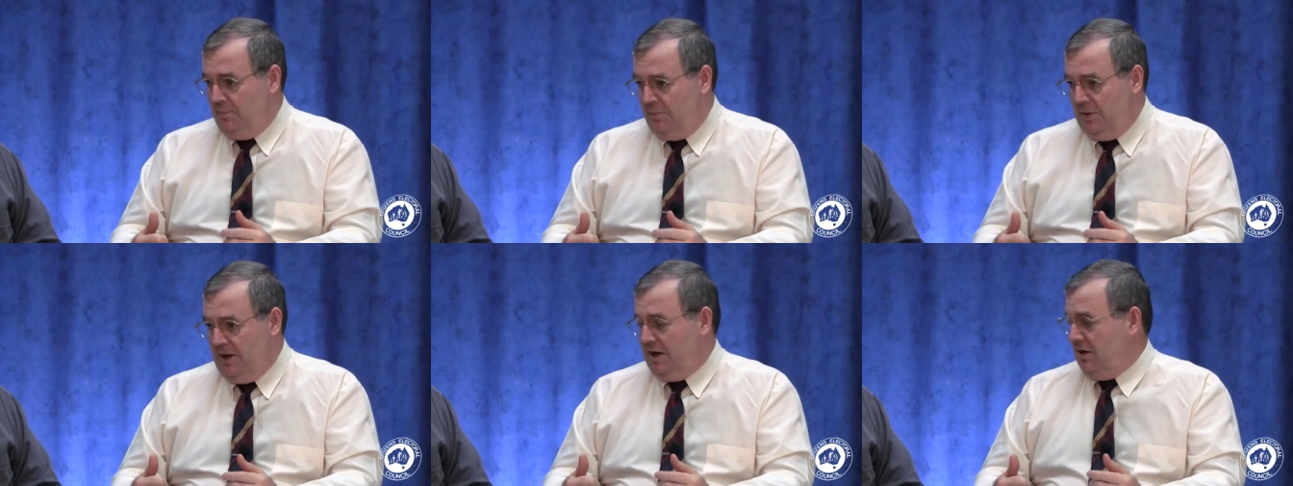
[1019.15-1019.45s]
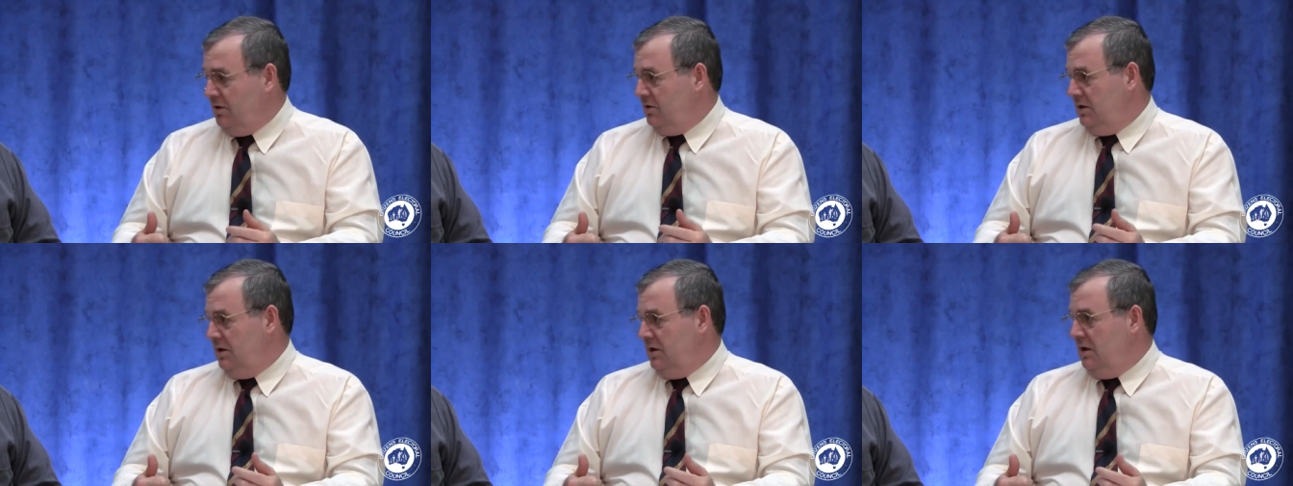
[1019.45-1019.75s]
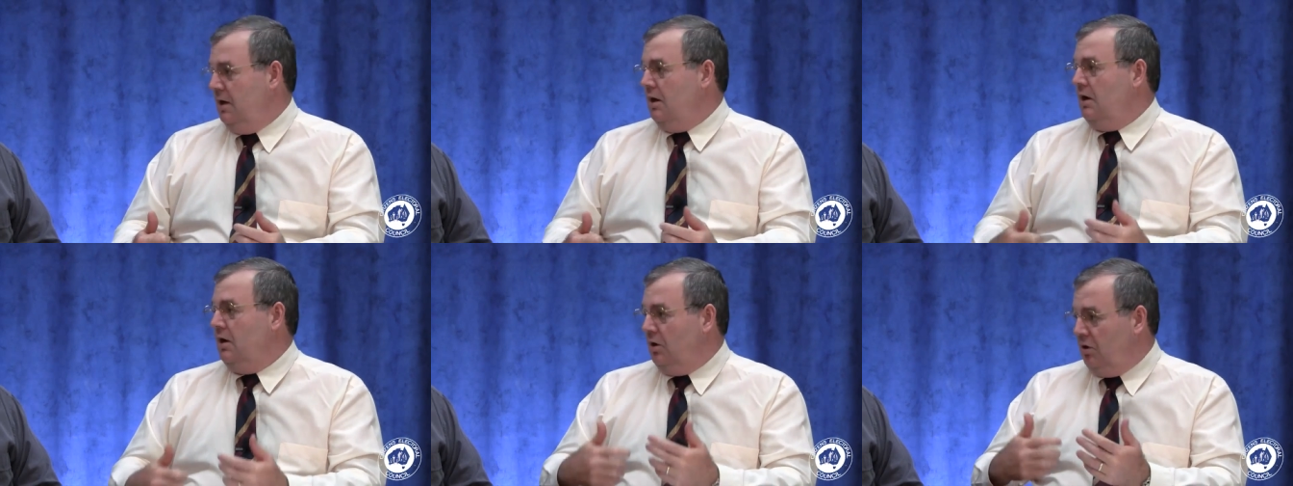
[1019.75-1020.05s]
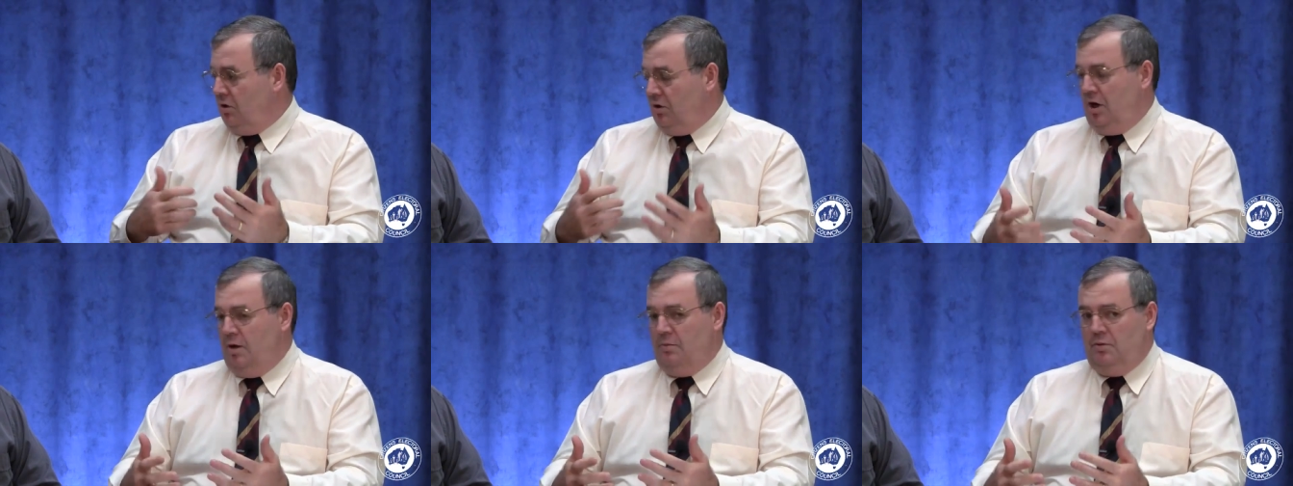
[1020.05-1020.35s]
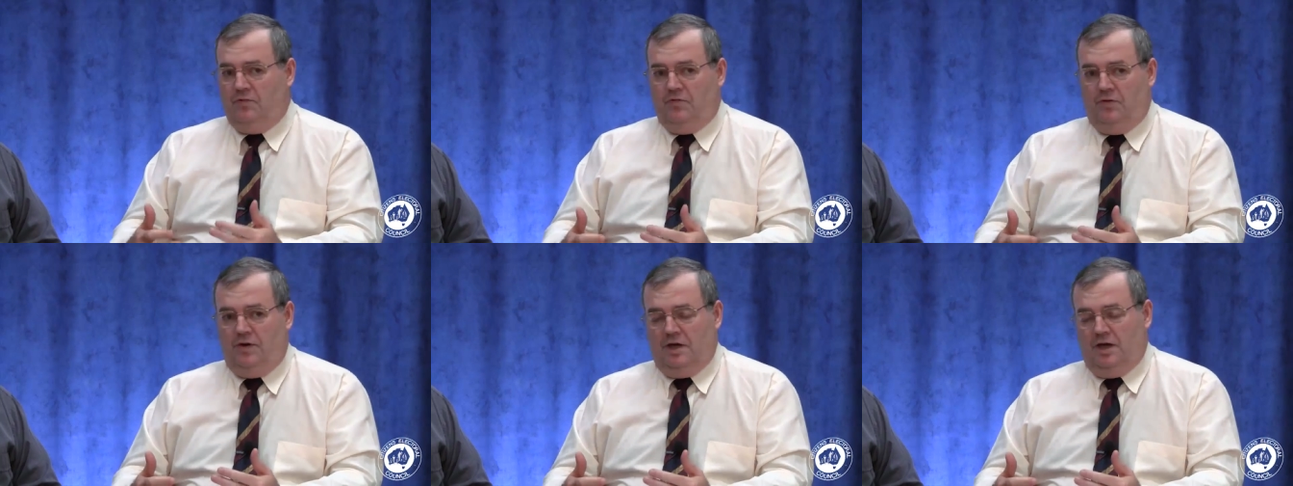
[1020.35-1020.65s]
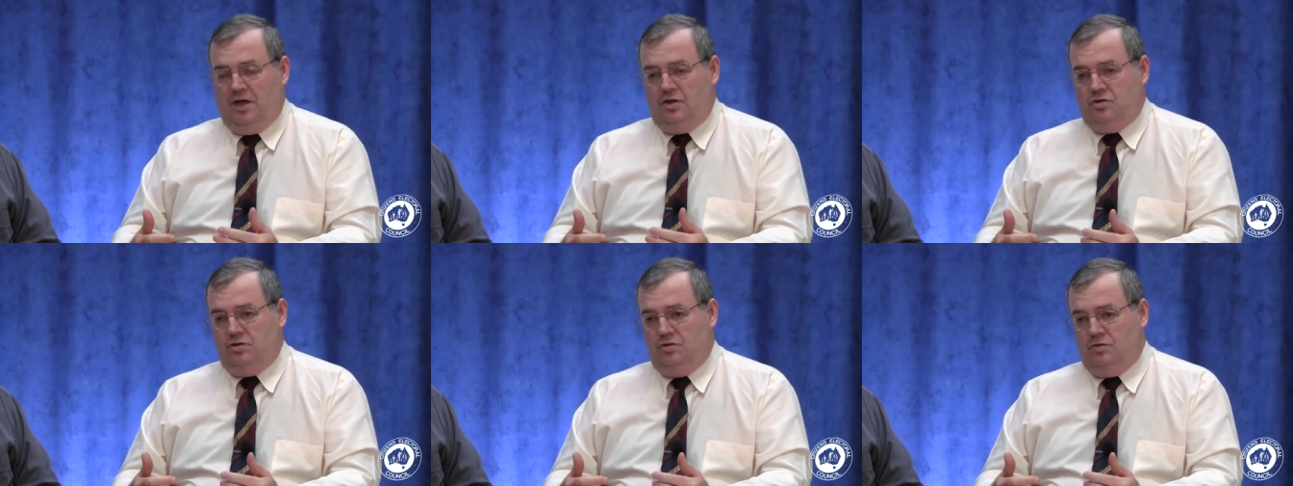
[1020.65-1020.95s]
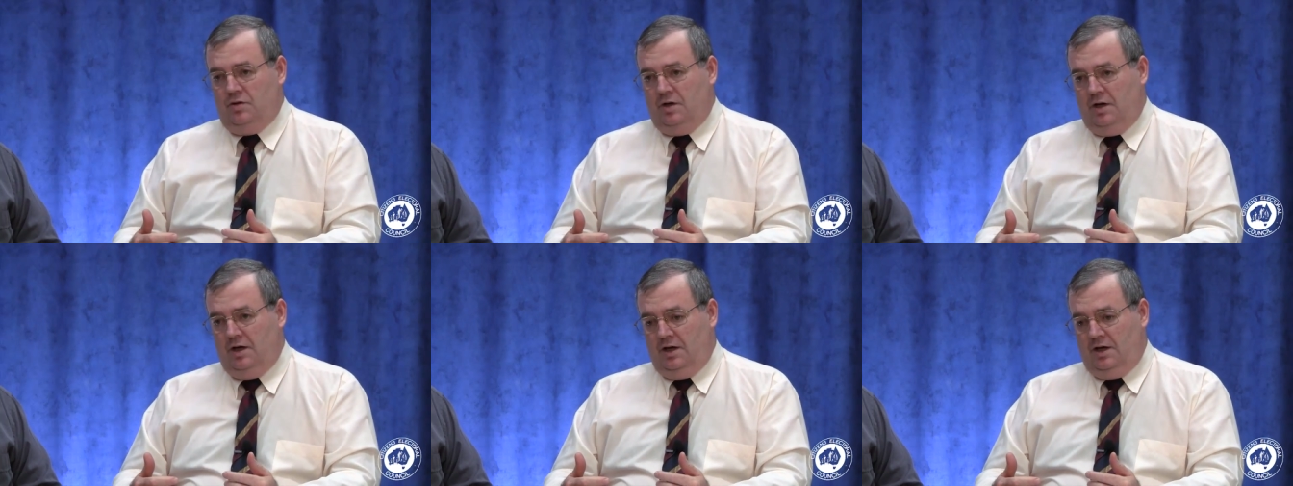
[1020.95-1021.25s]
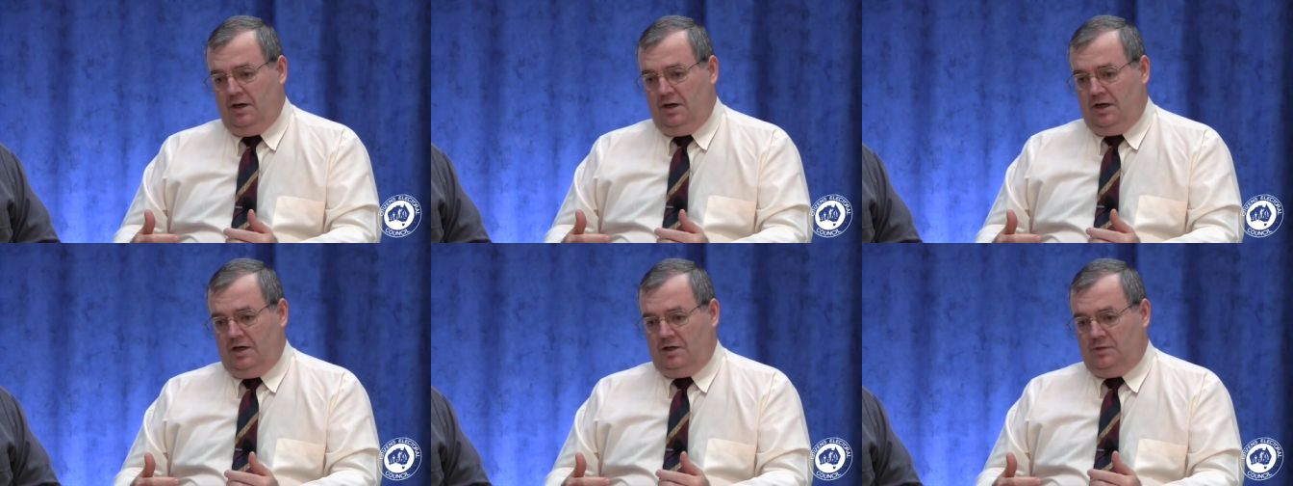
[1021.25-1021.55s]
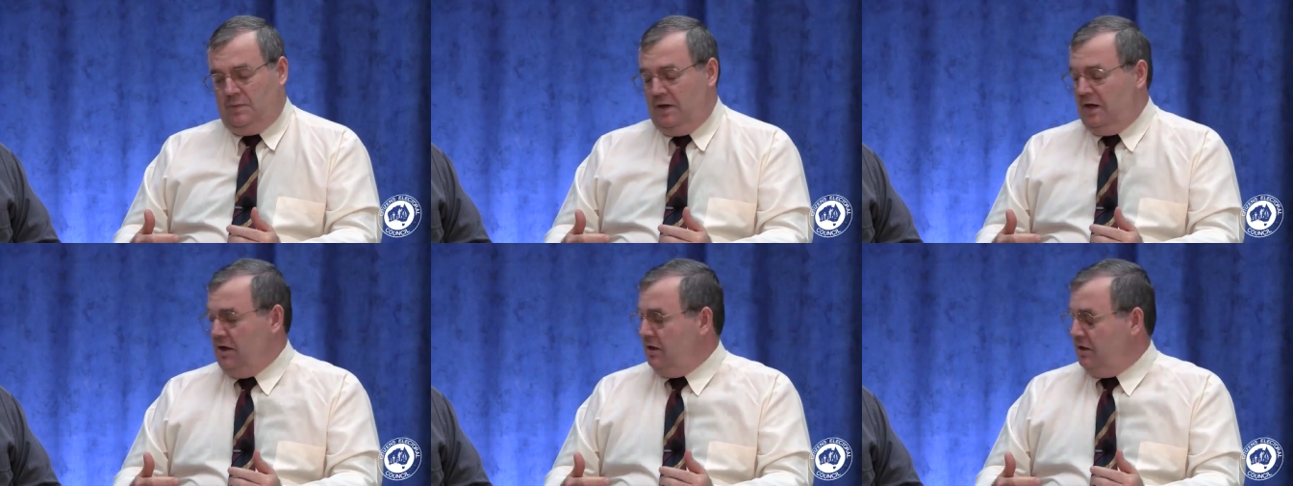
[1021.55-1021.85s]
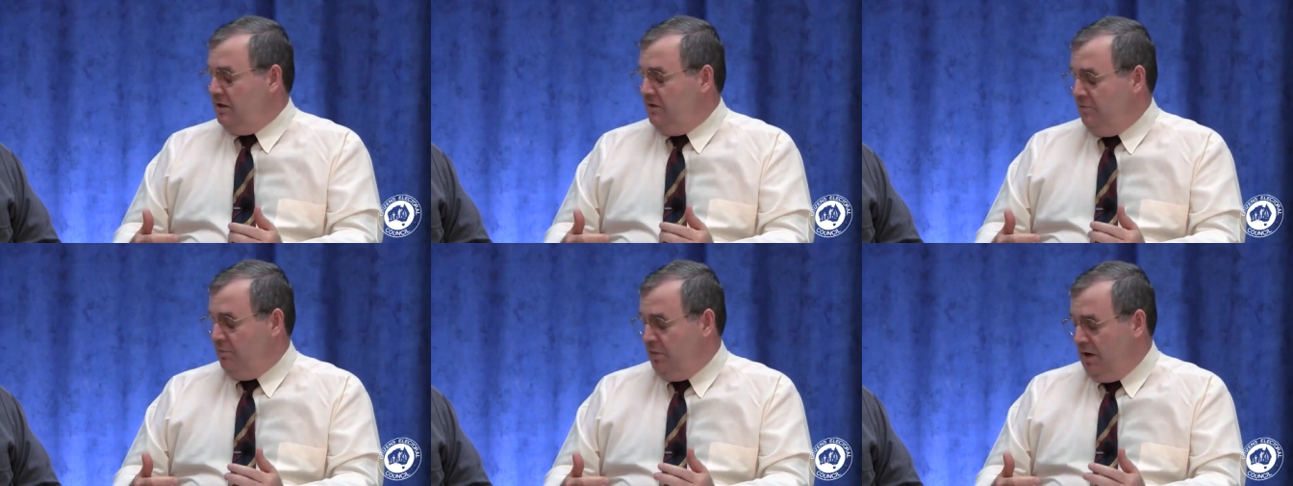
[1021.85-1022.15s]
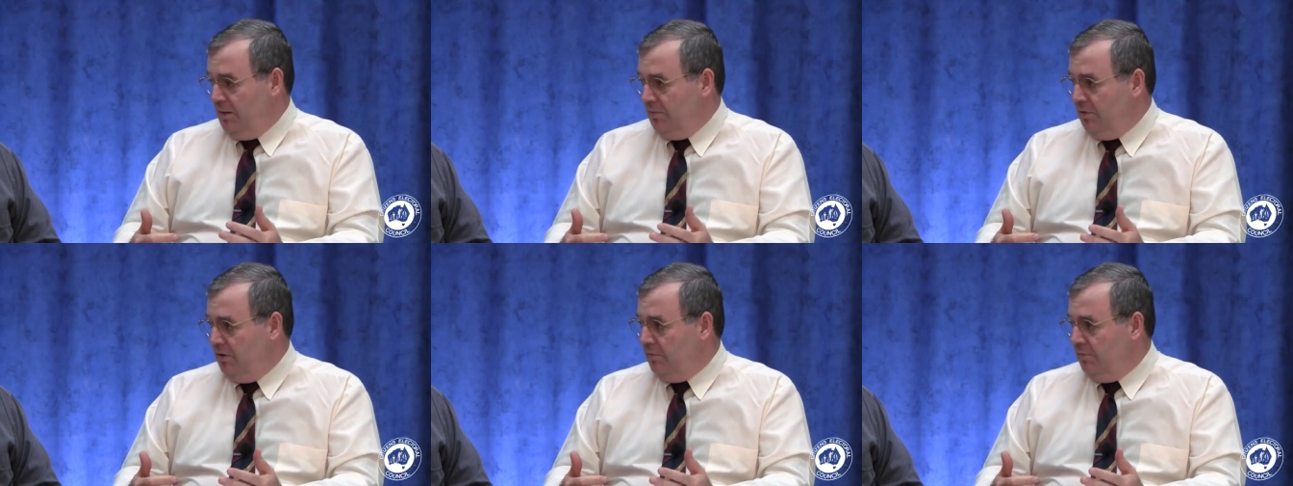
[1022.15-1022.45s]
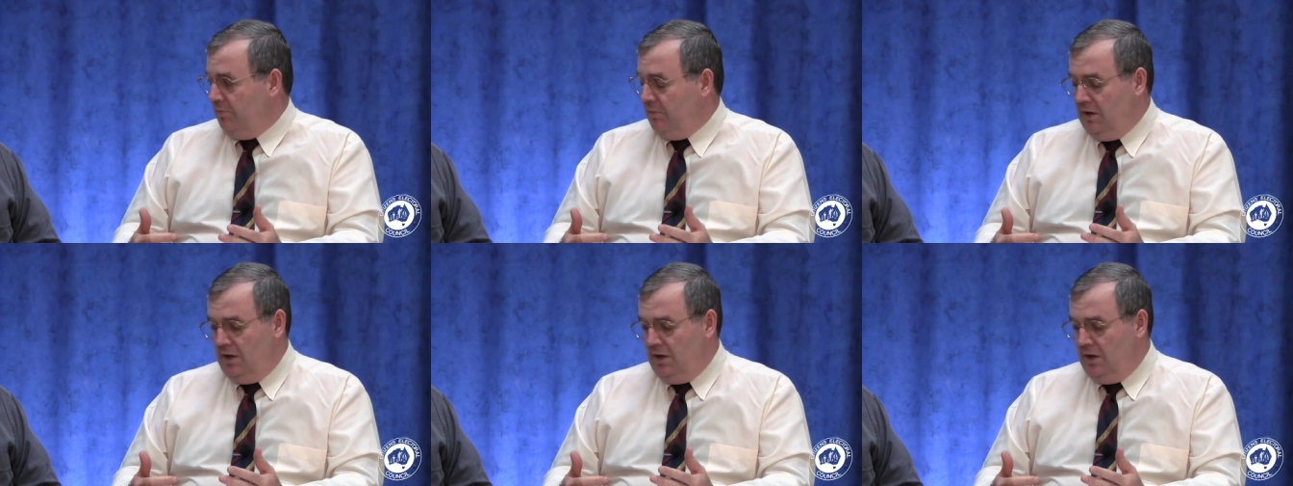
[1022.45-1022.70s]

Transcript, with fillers: part of the global financial uh, speculative bubble.